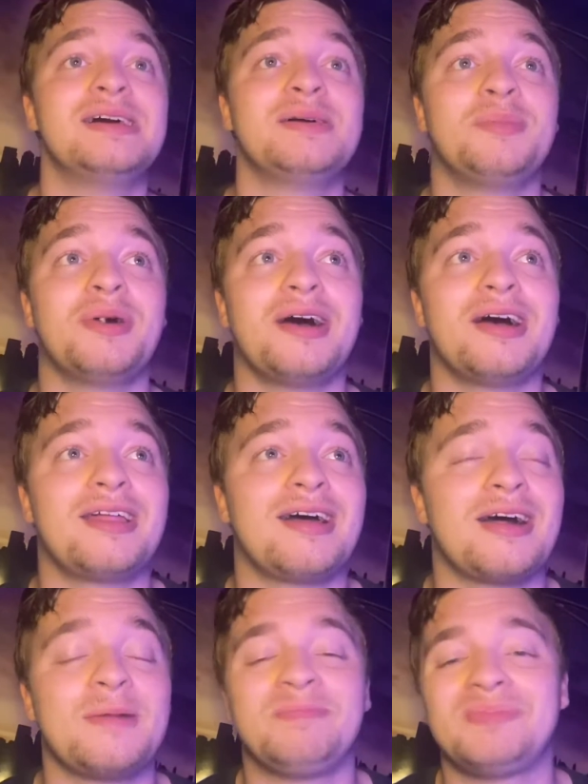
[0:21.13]
but
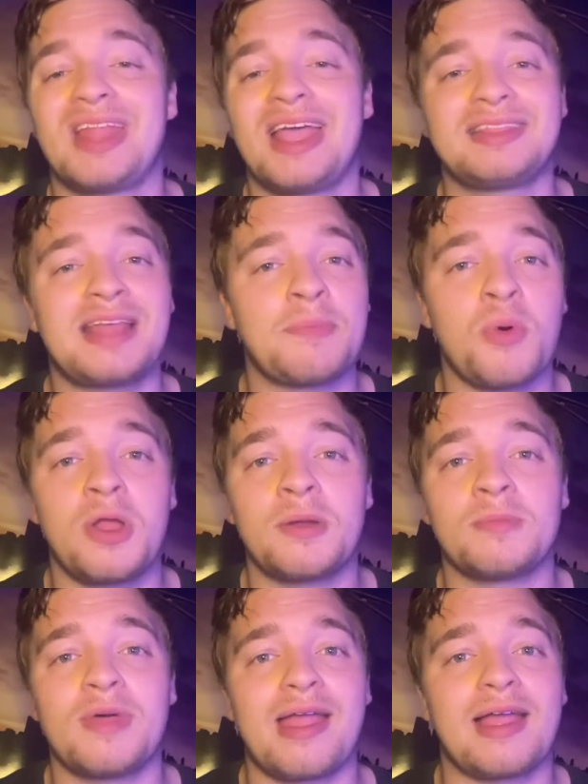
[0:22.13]
at that point,
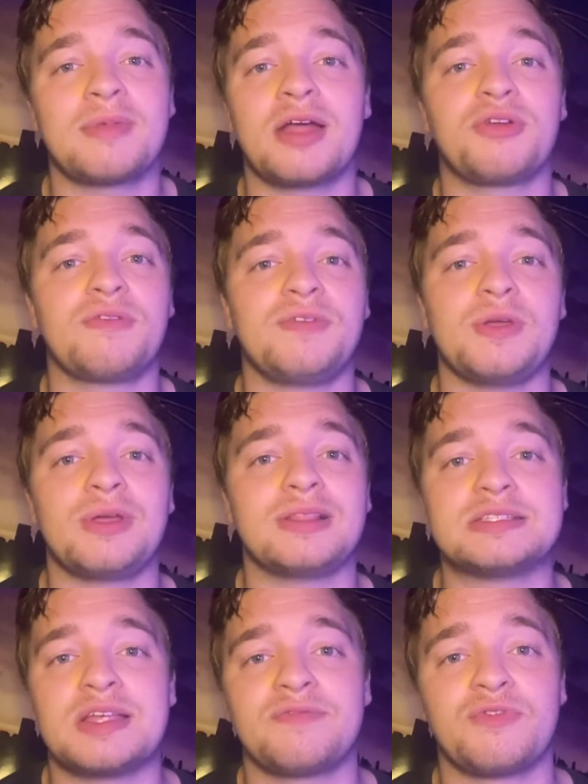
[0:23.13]
I'm like, I'm not reviewing
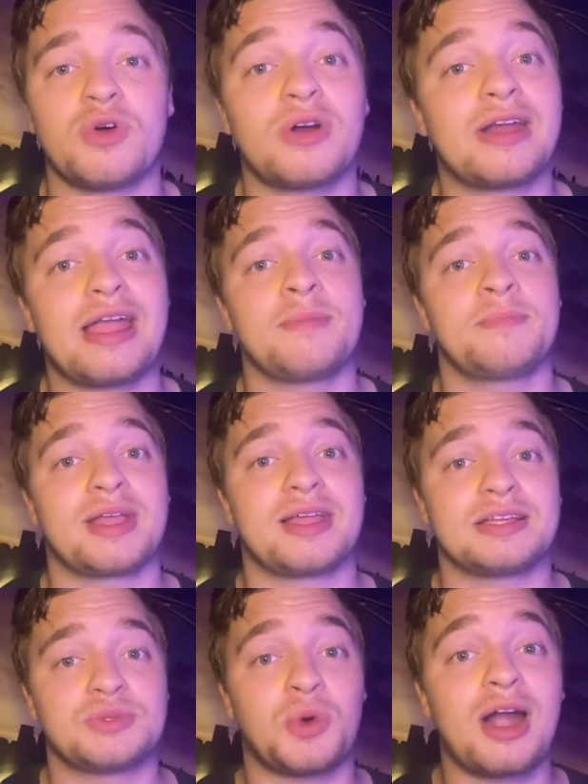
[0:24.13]
this at 4 a.m.
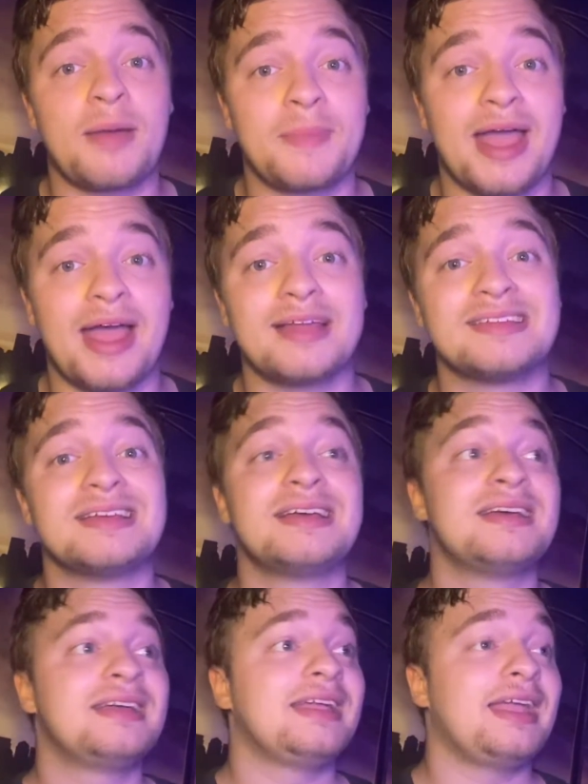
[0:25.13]
because where I'm at,
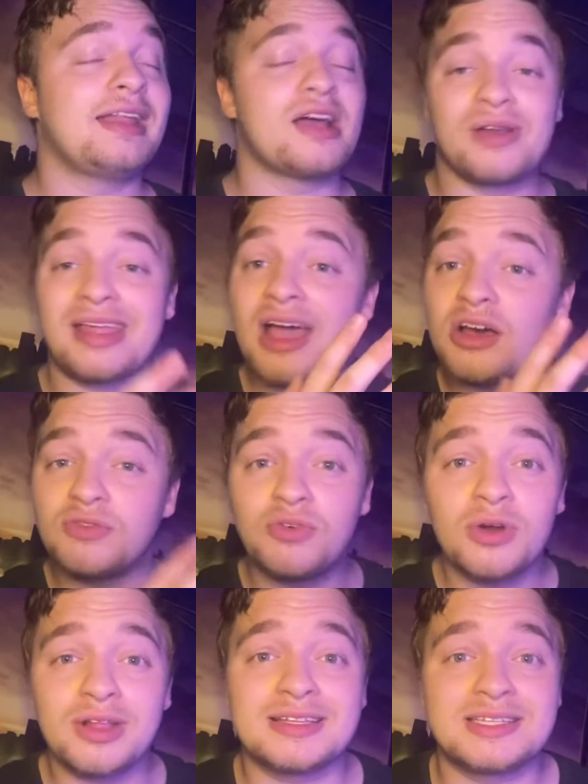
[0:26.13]
you know, in
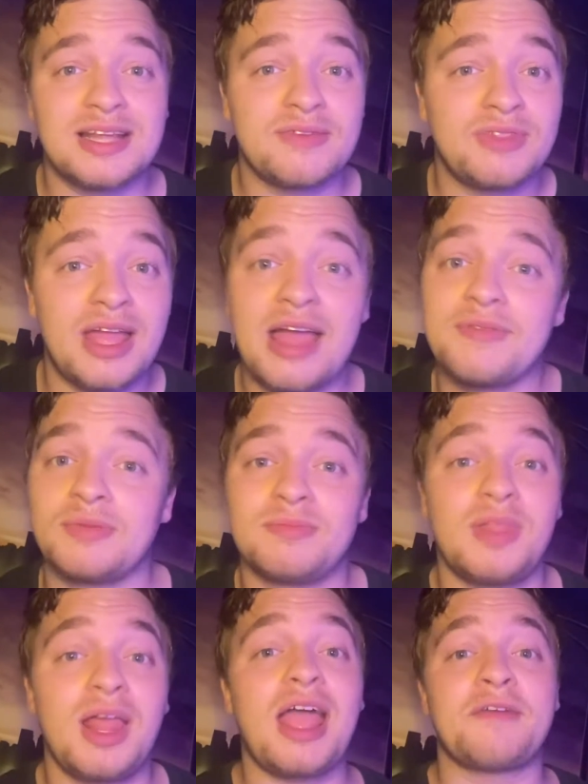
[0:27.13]
California and stuff, they have
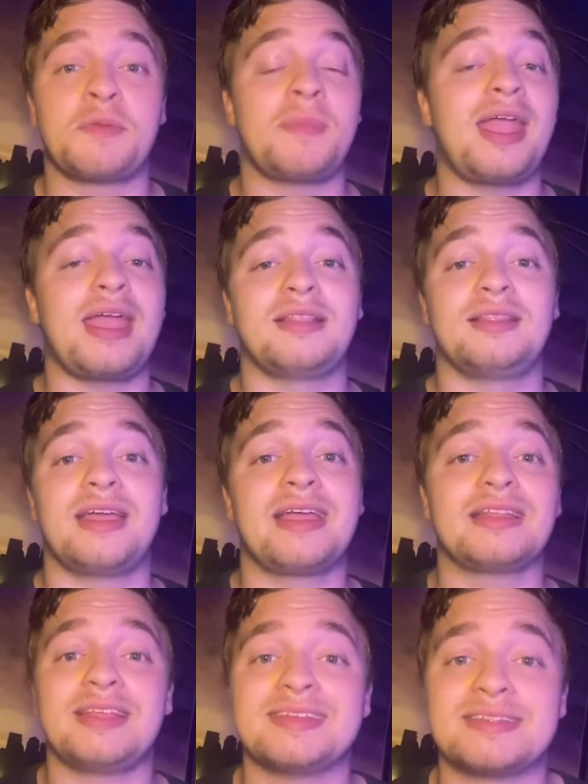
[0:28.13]
it made. They
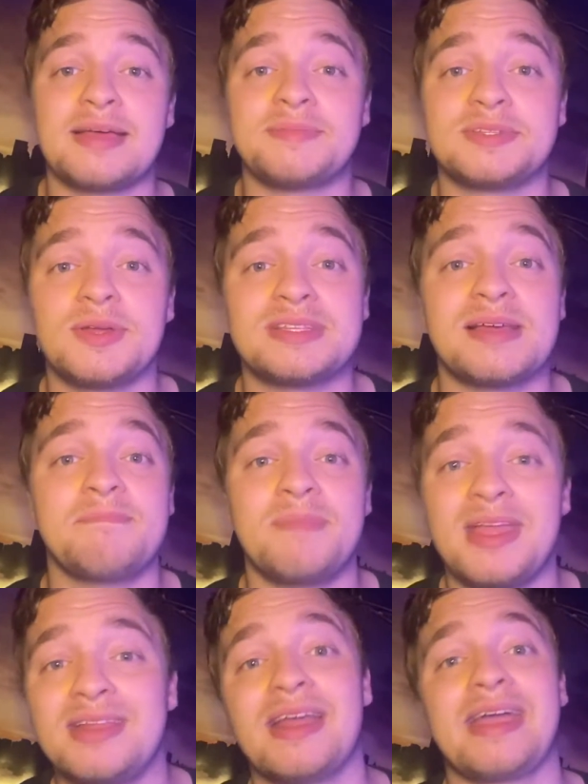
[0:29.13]
get these episodes at
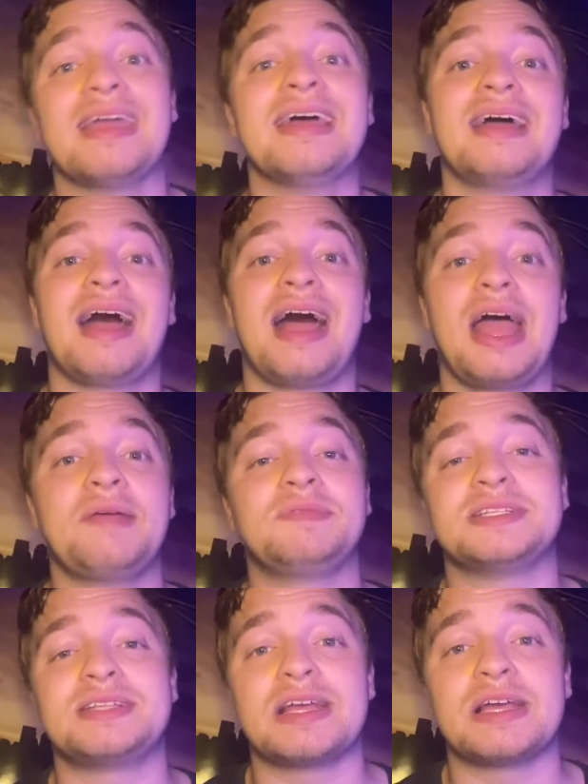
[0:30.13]
midnight. I have to
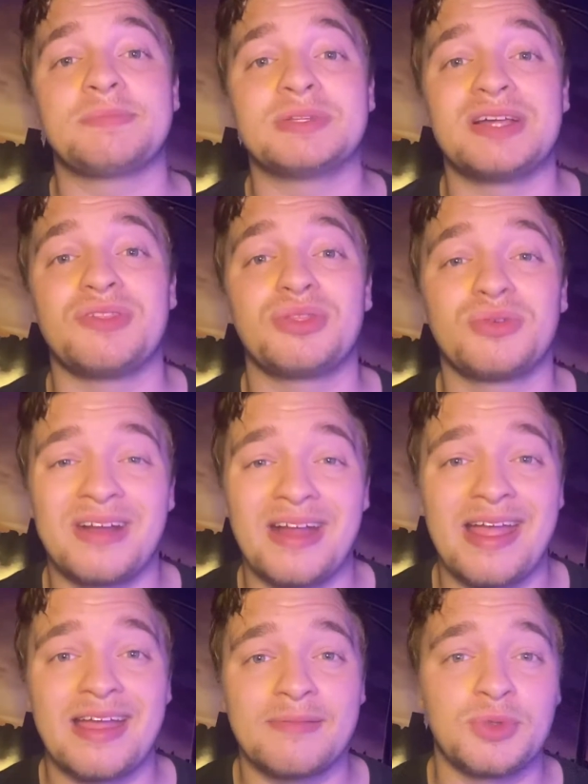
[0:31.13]
stay up until
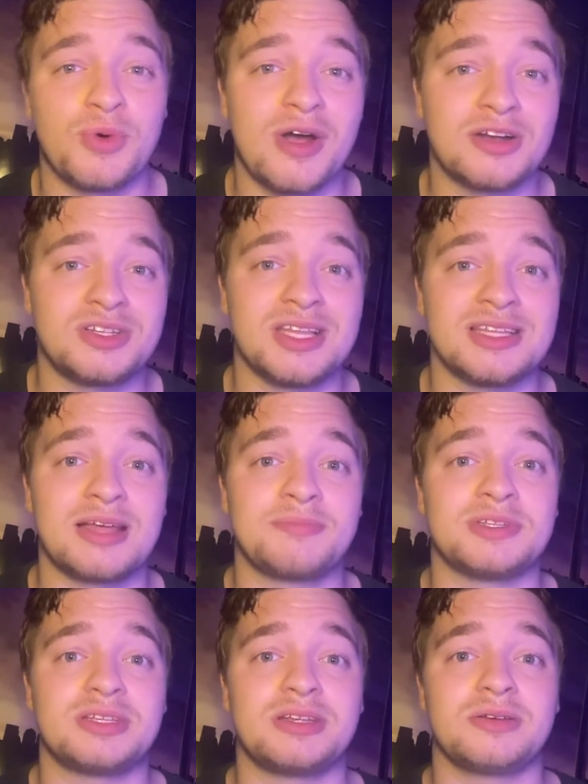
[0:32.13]
3 a.m. to watch these
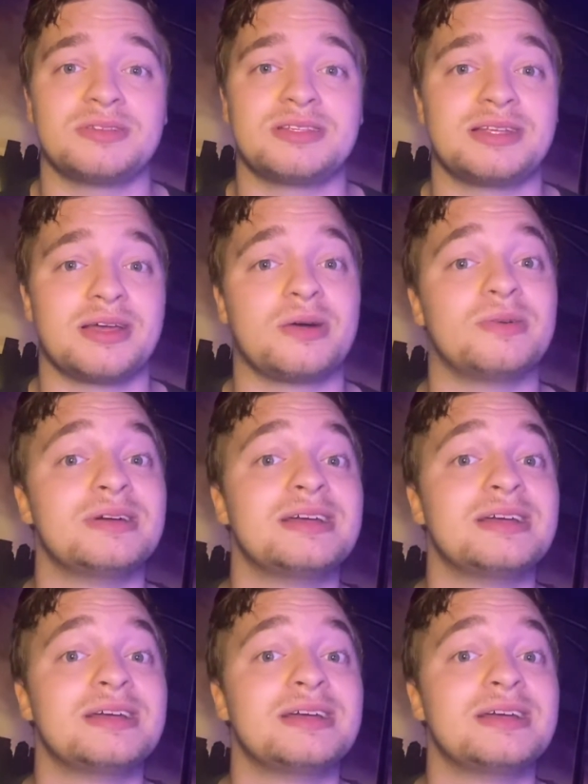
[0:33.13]
episodes. So,